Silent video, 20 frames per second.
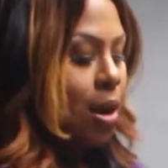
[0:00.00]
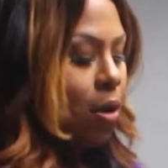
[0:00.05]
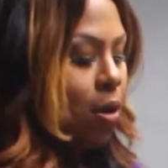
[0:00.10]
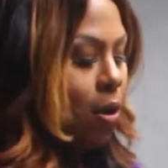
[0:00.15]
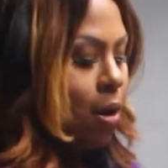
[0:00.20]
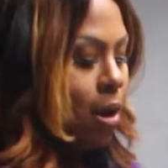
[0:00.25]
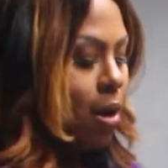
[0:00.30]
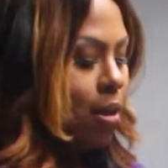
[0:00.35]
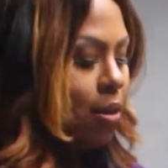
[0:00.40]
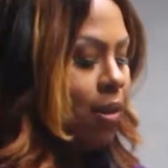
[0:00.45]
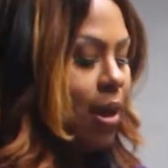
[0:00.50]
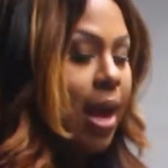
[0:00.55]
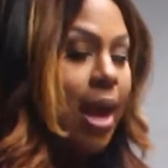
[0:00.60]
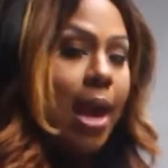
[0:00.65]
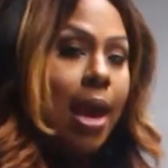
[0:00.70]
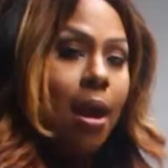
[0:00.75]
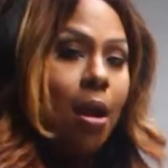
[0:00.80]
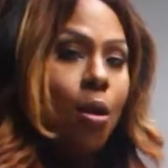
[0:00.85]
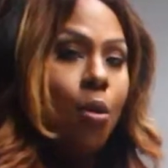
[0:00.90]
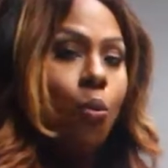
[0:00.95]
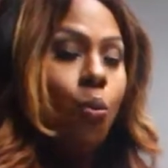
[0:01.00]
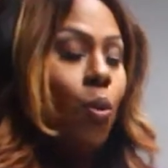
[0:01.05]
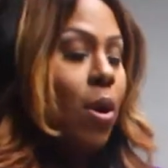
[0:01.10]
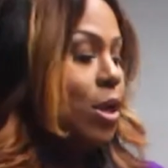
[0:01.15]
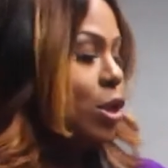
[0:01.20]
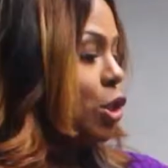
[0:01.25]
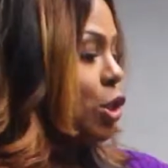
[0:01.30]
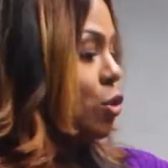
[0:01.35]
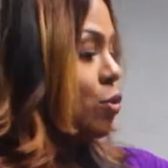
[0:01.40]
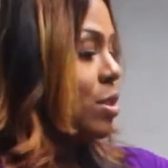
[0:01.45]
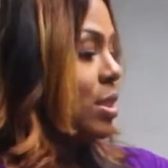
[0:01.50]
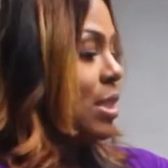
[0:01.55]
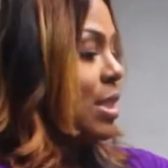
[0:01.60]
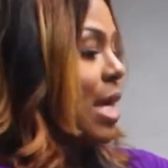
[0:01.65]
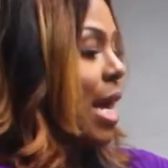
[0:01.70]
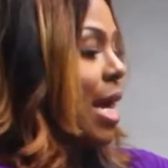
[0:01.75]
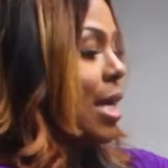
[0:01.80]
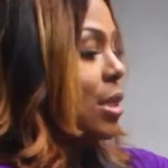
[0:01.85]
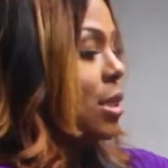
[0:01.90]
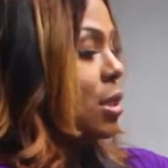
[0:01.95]
on the hair once you
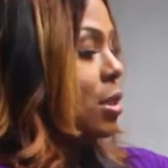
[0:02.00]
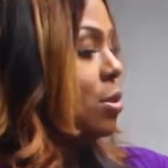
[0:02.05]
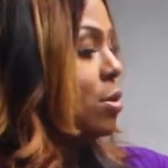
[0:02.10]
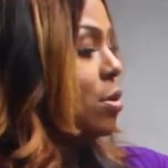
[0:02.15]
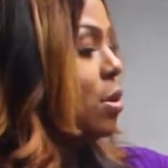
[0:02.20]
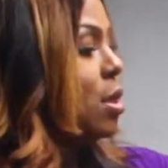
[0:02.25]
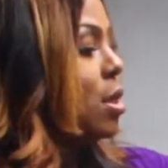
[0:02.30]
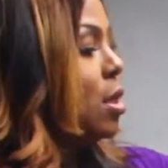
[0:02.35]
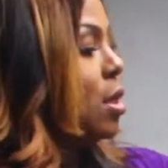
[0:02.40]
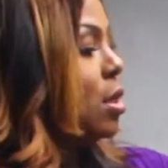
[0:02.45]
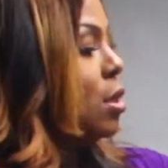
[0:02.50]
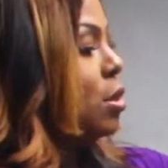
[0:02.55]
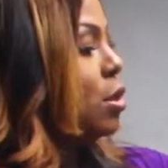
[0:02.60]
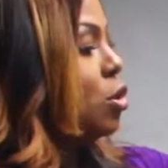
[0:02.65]
decide to